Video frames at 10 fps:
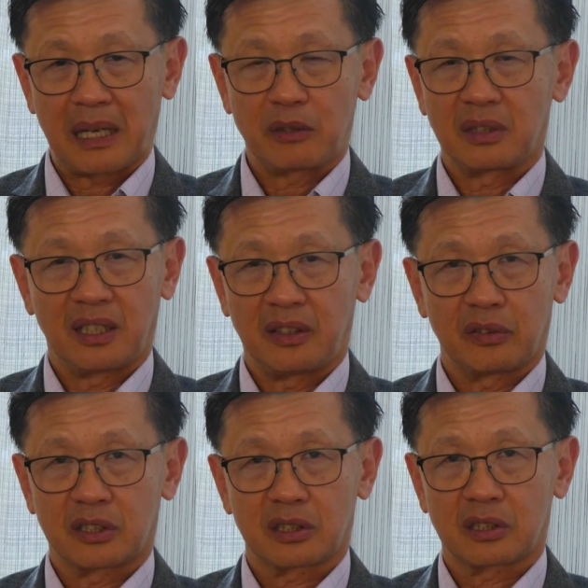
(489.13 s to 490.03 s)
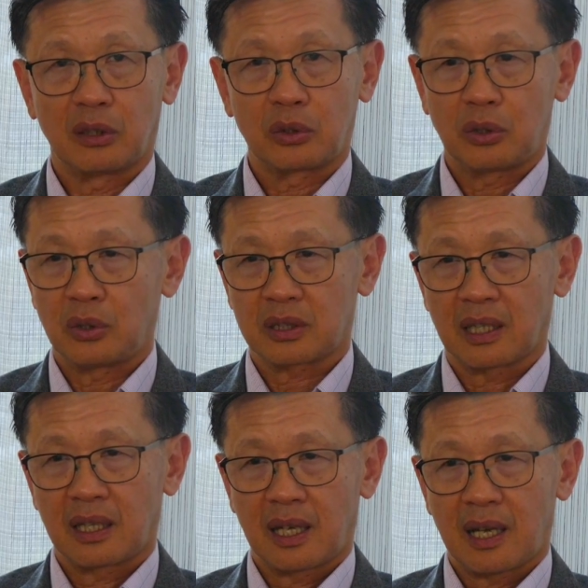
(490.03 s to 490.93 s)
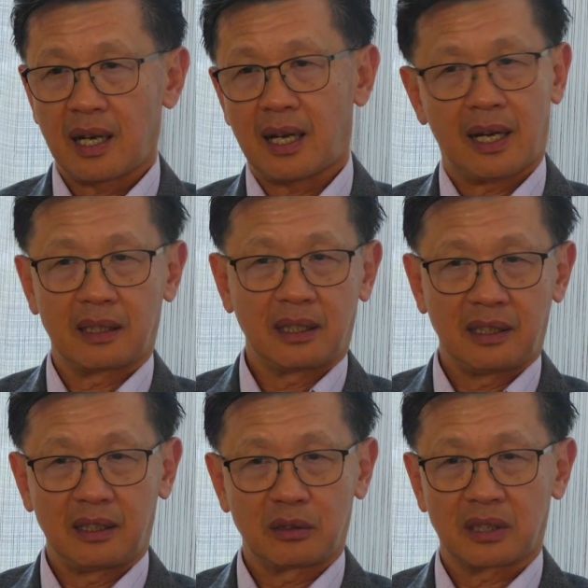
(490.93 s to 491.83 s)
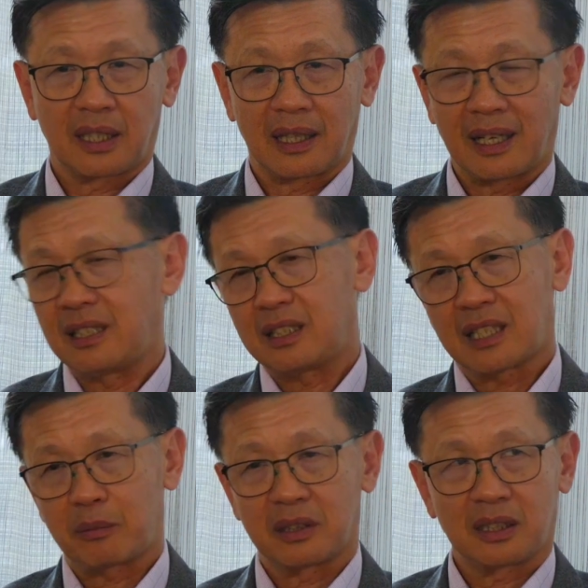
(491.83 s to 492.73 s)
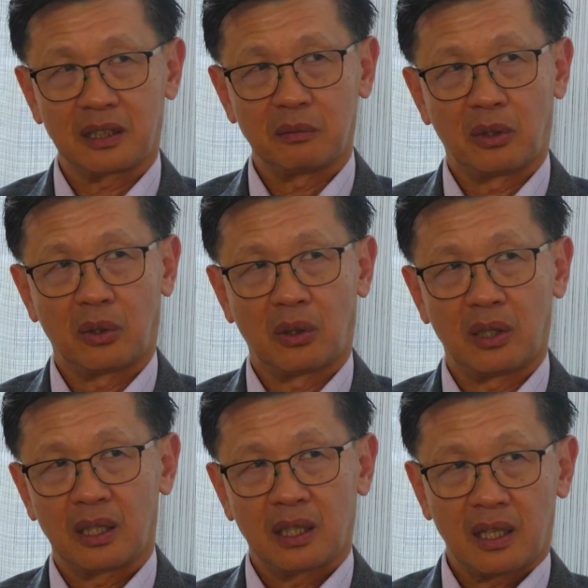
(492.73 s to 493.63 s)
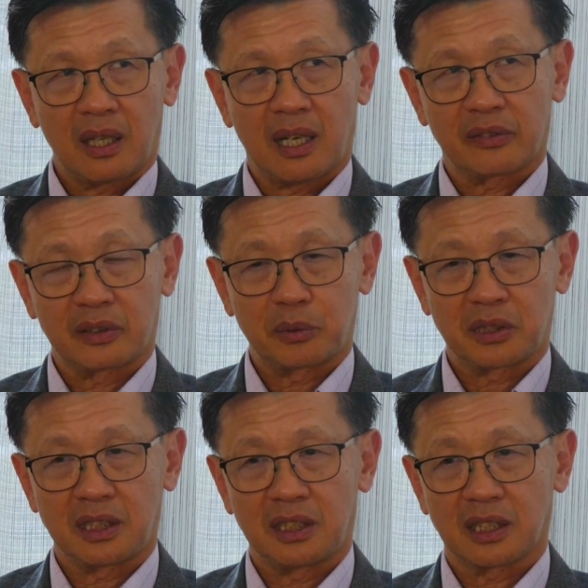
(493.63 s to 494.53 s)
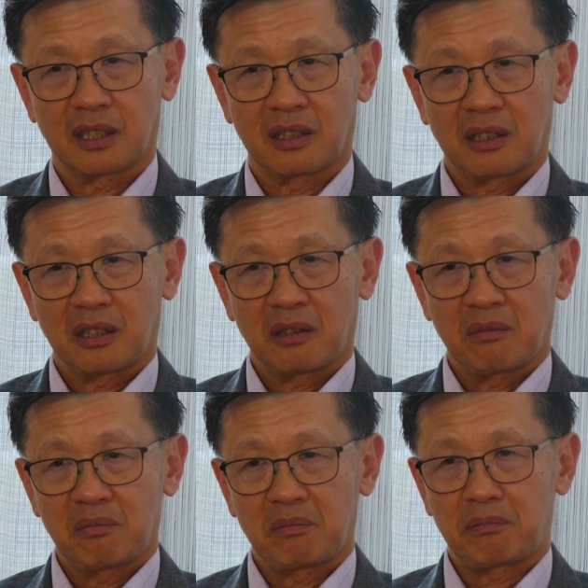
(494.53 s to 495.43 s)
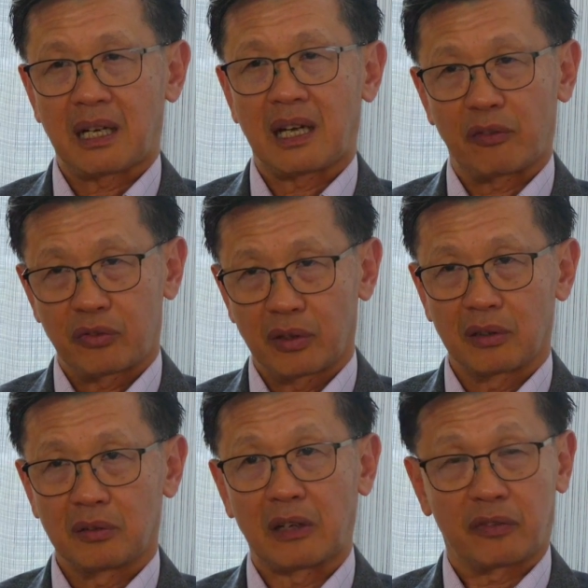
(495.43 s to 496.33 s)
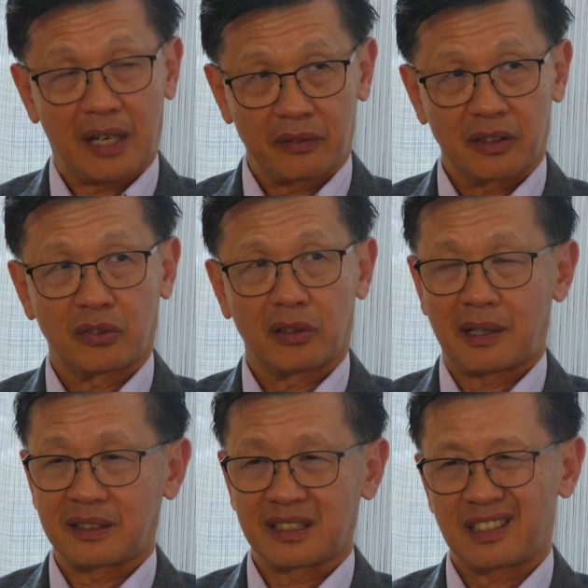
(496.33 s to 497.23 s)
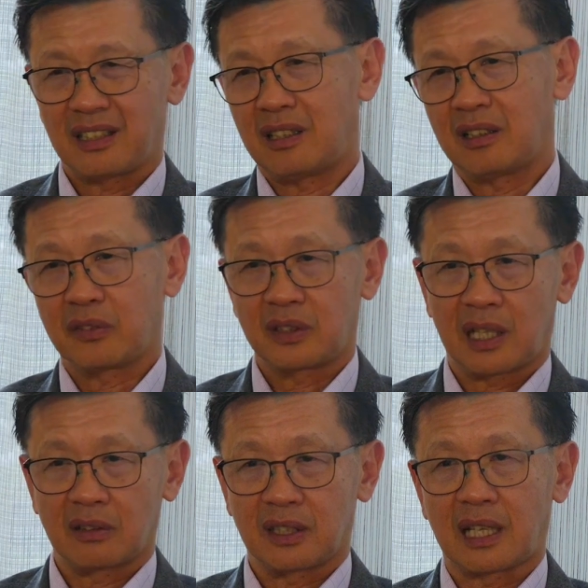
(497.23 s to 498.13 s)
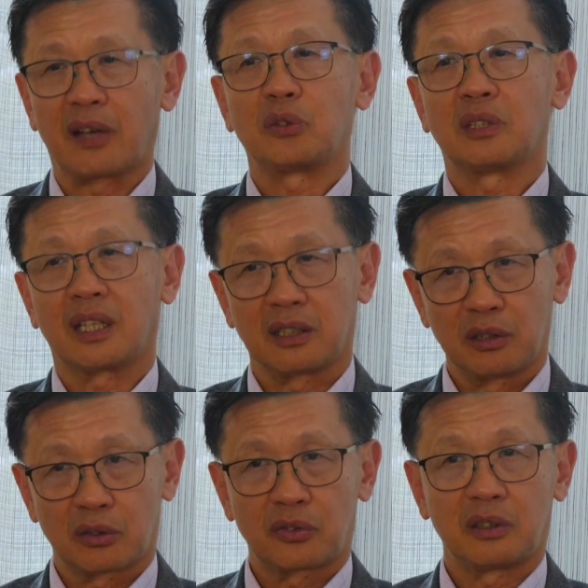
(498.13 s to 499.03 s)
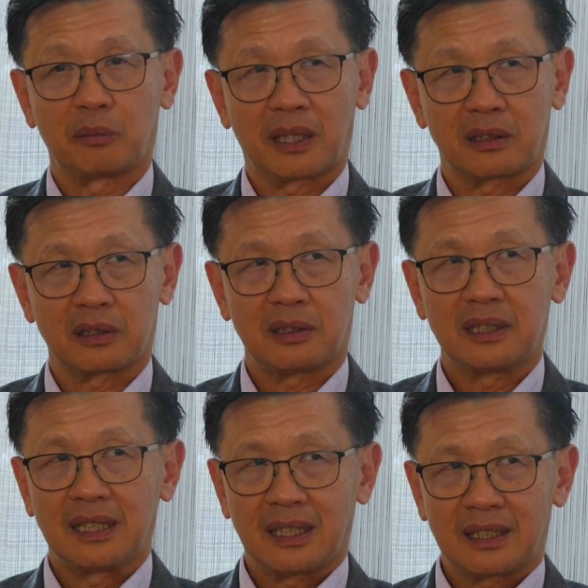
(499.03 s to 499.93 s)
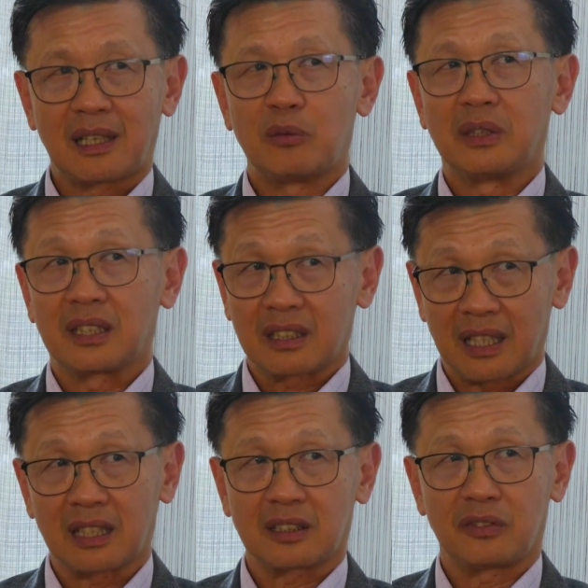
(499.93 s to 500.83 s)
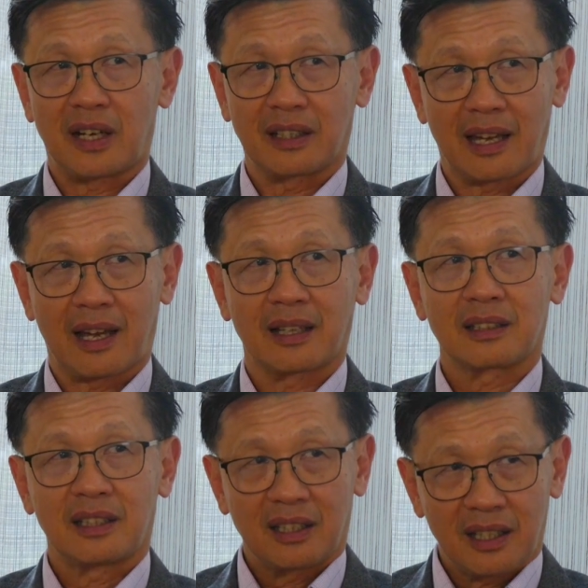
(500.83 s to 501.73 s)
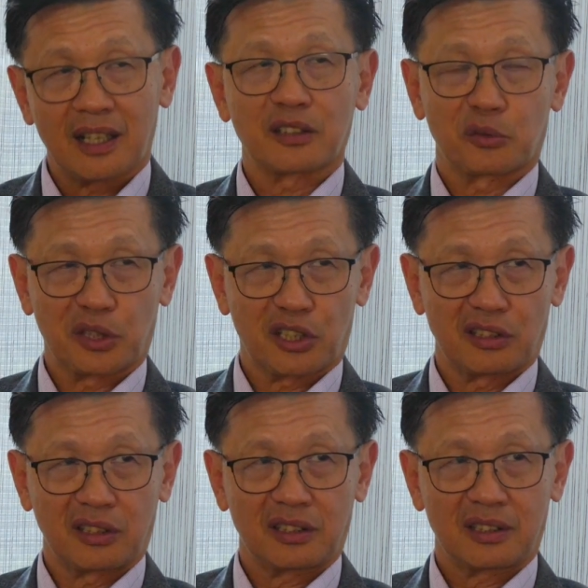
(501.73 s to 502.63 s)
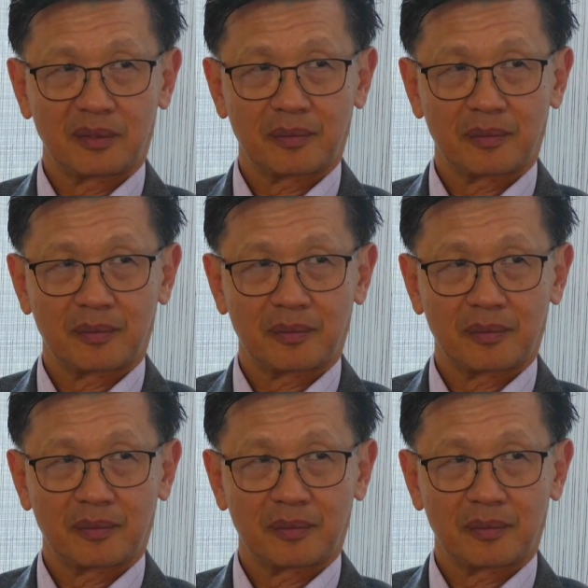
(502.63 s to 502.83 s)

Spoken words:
pain relief was so good, I didn't need to take any tablets anymore after the procedure, but at 5-year follow-up, they say, oh, every now and then I have to take a Nurofen or Panadol, then we classify that as a recurrence.